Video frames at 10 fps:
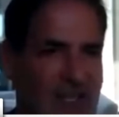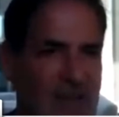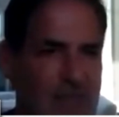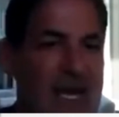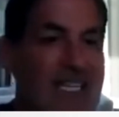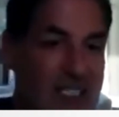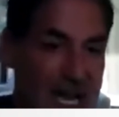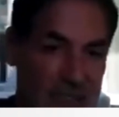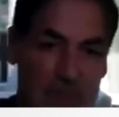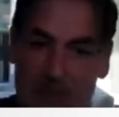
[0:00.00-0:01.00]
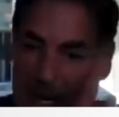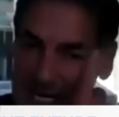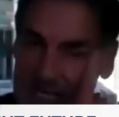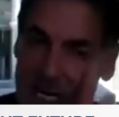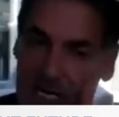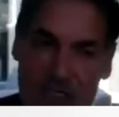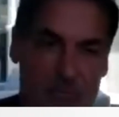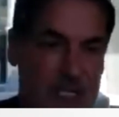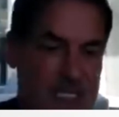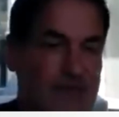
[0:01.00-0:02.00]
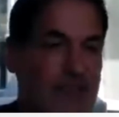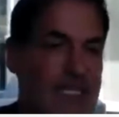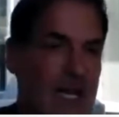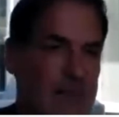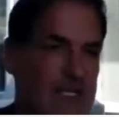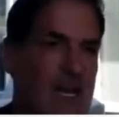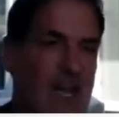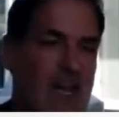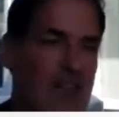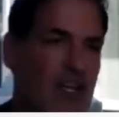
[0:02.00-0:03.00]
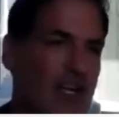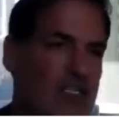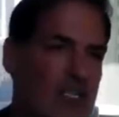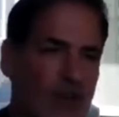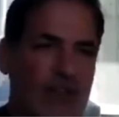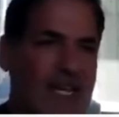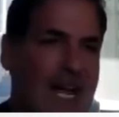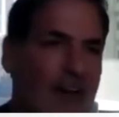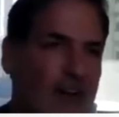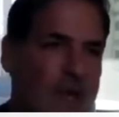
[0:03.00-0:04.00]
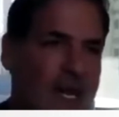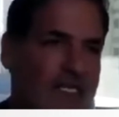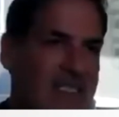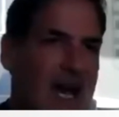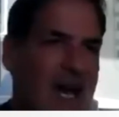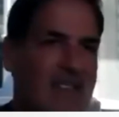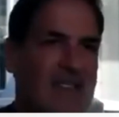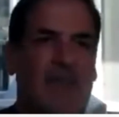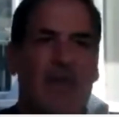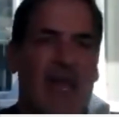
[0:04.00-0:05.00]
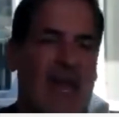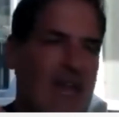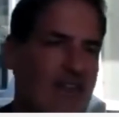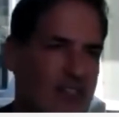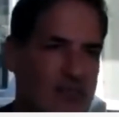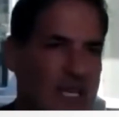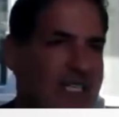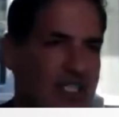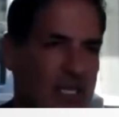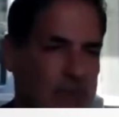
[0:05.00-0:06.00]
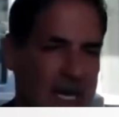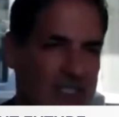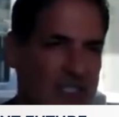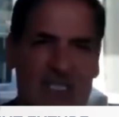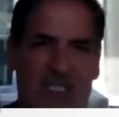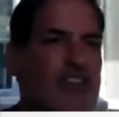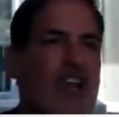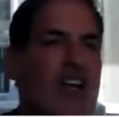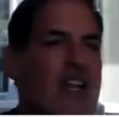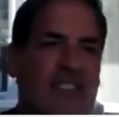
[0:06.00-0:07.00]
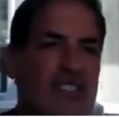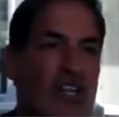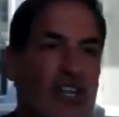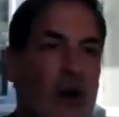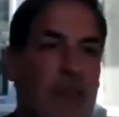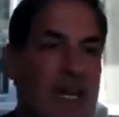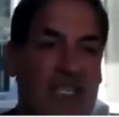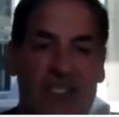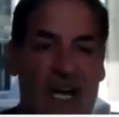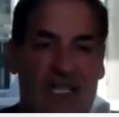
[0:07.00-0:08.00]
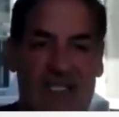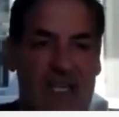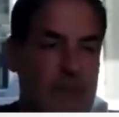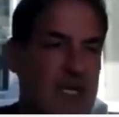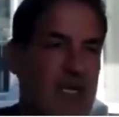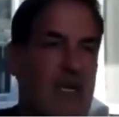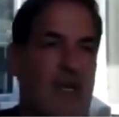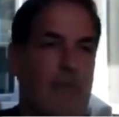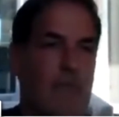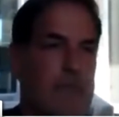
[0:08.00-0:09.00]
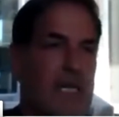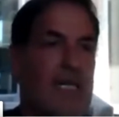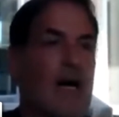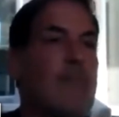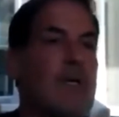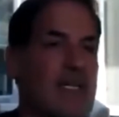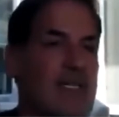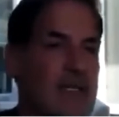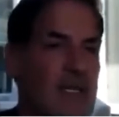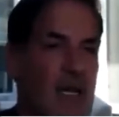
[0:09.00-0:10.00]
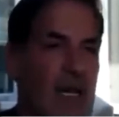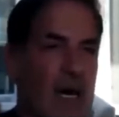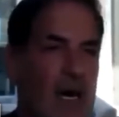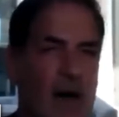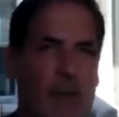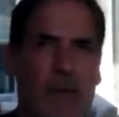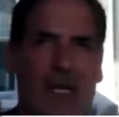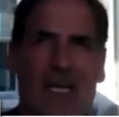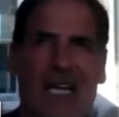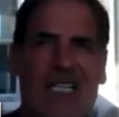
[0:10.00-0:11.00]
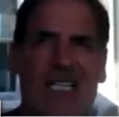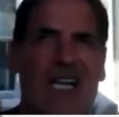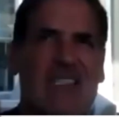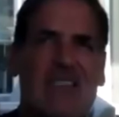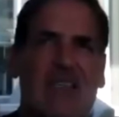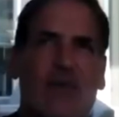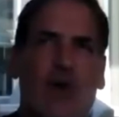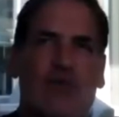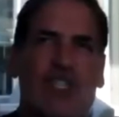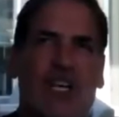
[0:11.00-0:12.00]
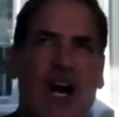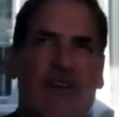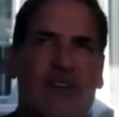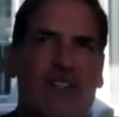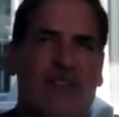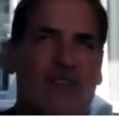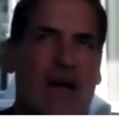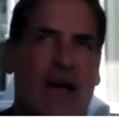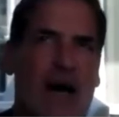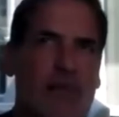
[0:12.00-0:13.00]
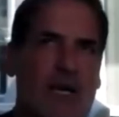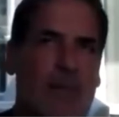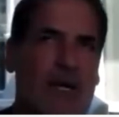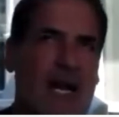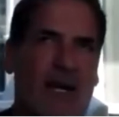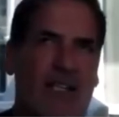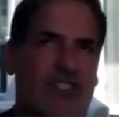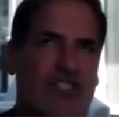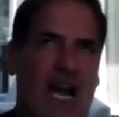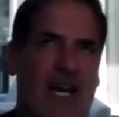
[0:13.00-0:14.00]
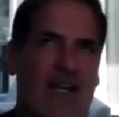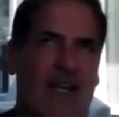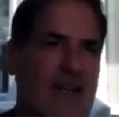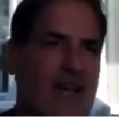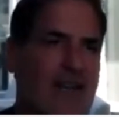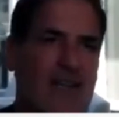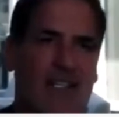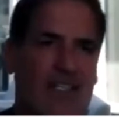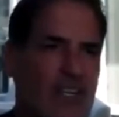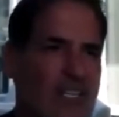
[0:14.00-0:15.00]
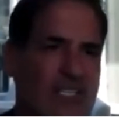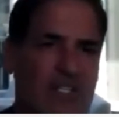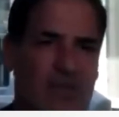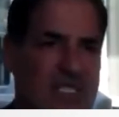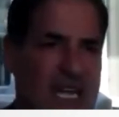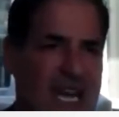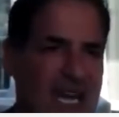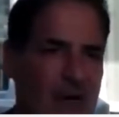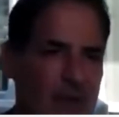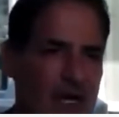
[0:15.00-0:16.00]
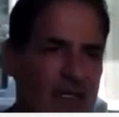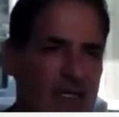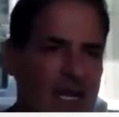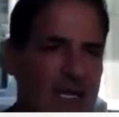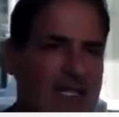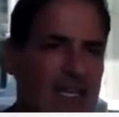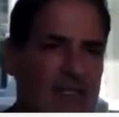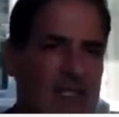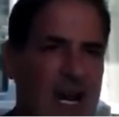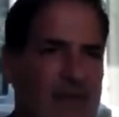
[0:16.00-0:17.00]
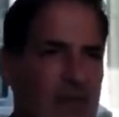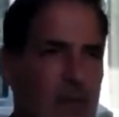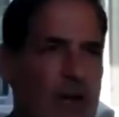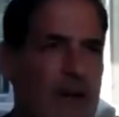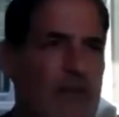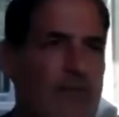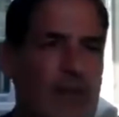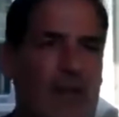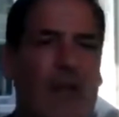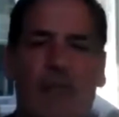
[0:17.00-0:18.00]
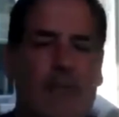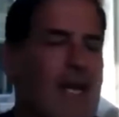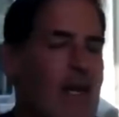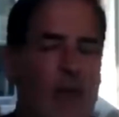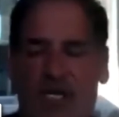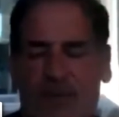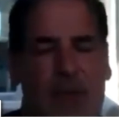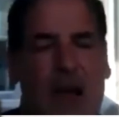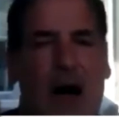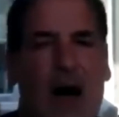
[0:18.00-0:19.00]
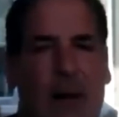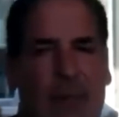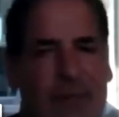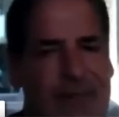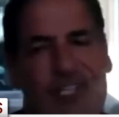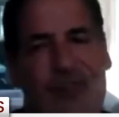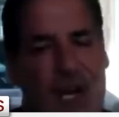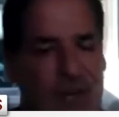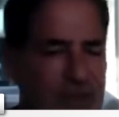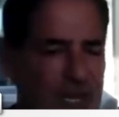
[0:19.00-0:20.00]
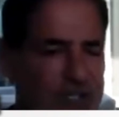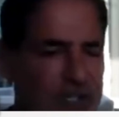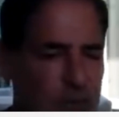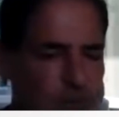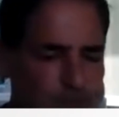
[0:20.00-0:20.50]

Penny stocks, but penny stocks can be different types. There's over-the-counter penny stocks and there's pink sheet penny stocks, and they're not necessarily all penny stocks. They can be big companies. Like what was the coffee company out of China that turned into a scam? Luckin Coffee or whatever. But anyways, they trade over there too.